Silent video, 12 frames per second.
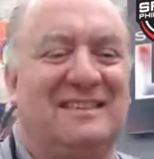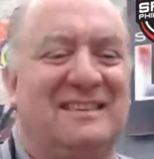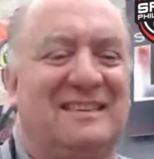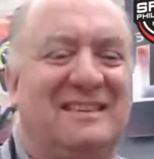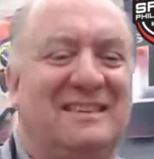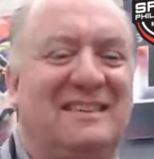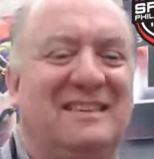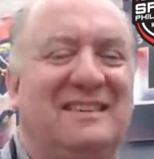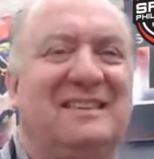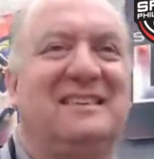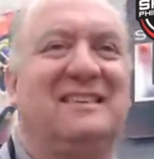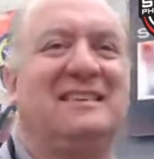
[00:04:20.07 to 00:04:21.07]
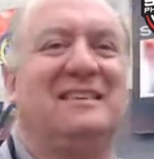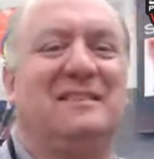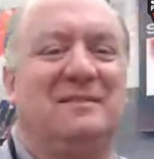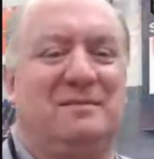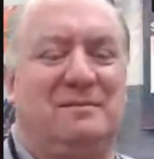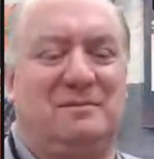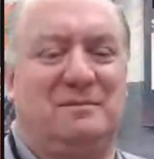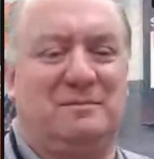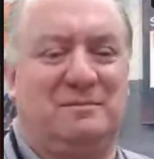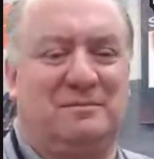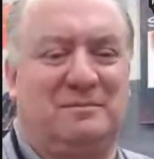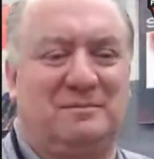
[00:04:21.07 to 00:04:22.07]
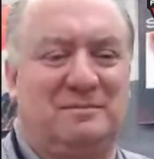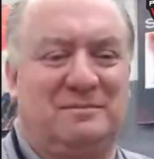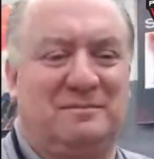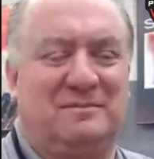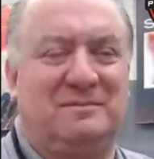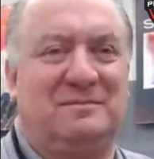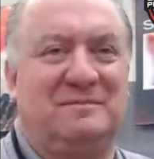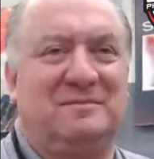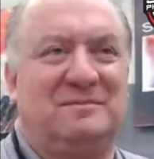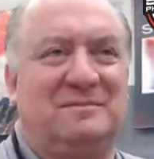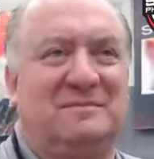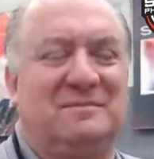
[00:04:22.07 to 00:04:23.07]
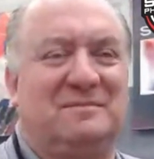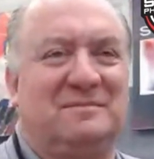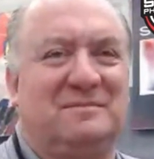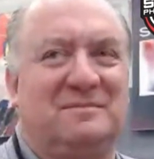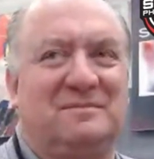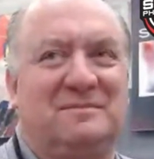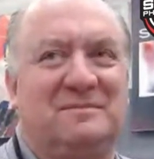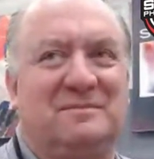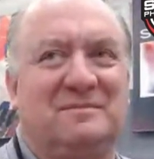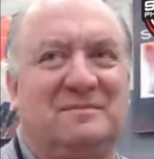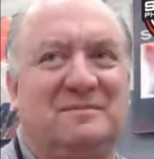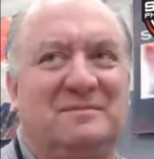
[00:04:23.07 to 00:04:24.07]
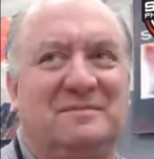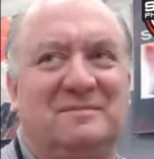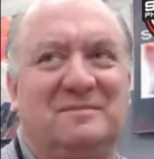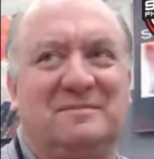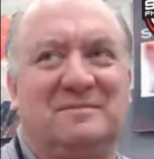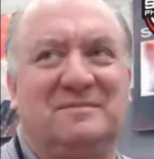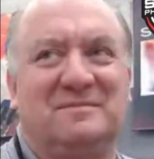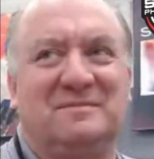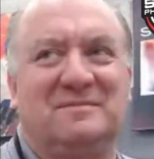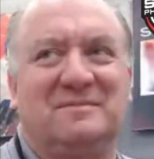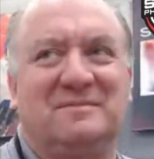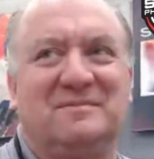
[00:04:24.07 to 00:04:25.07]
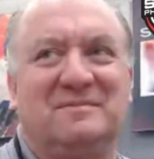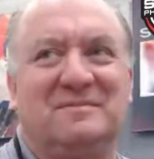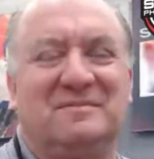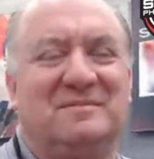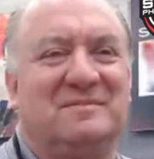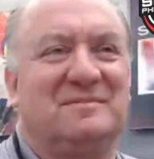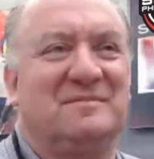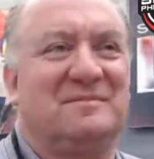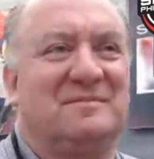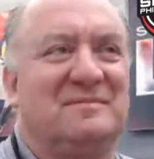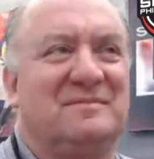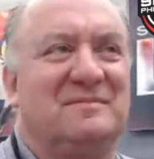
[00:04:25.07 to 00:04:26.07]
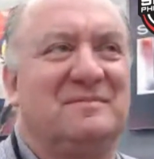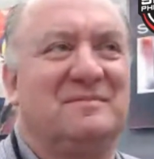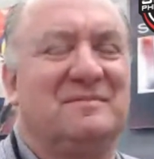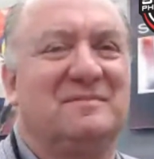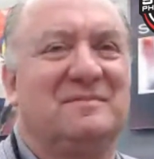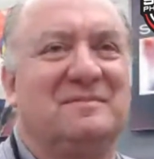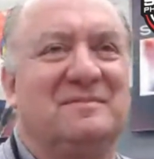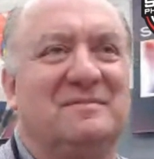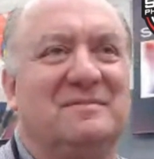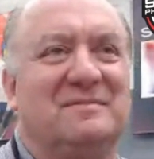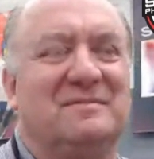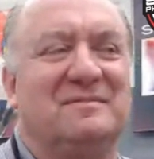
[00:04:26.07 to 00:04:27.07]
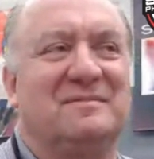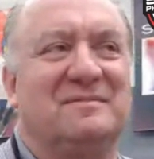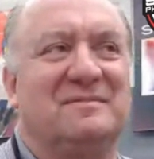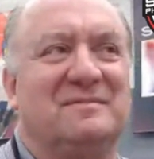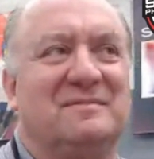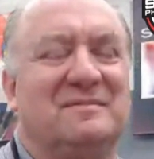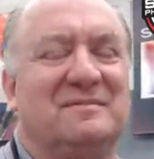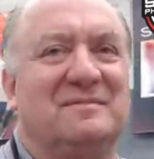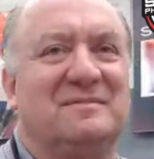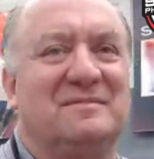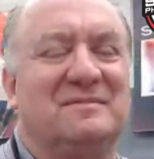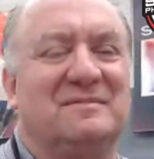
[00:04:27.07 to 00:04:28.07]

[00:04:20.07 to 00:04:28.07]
[no speech]